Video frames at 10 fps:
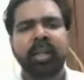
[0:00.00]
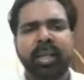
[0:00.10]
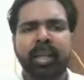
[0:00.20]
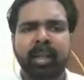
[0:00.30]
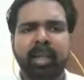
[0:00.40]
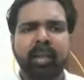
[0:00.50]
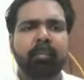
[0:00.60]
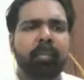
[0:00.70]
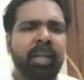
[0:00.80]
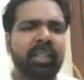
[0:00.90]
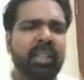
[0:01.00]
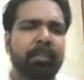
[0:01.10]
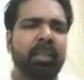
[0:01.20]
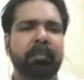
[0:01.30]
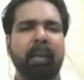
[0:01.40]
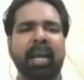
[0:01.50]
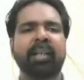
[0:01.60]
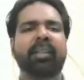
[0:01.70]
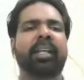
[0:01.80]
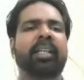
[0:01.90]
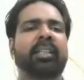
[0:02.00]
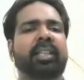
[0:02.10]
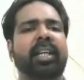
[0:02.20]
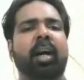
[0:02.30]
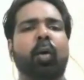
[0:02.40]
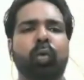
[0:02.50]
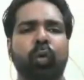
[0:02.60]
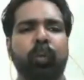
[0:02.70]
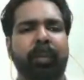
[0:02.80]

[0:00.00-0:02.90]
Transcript: he brings up this pantheistic outlook